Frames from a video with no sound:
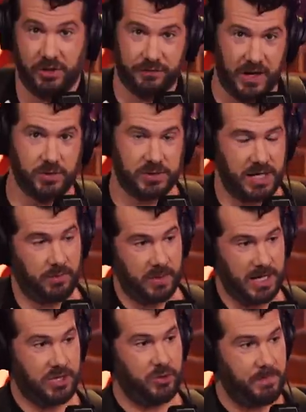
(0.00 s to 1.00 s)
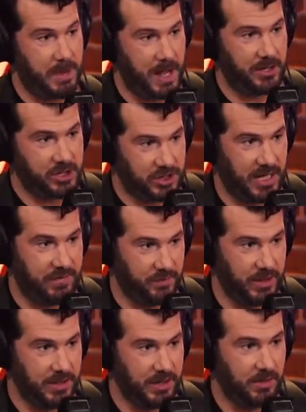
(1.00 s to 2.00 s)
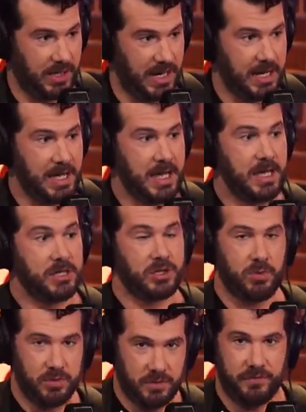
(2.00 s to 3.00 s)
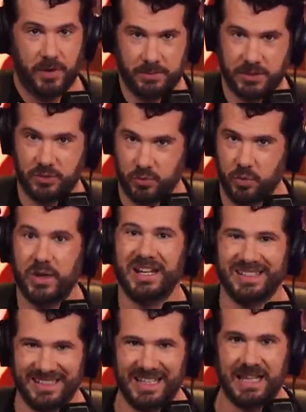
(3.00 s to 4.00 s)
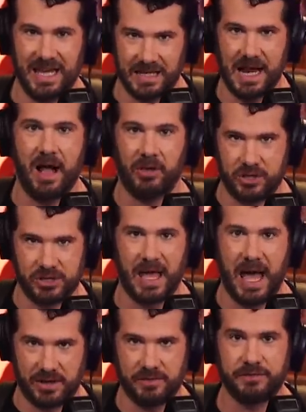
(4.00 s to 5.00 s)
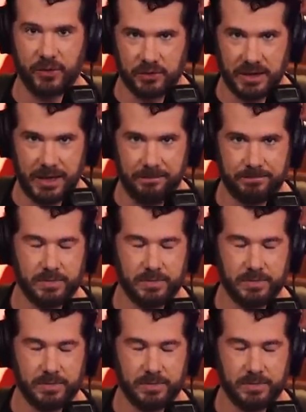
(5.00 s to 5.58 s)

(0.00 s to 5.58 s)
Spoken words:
so the French were saying, we need to abolish slavery. Mm-hmm. Okay. So the film doesn't really acknowledge that fully.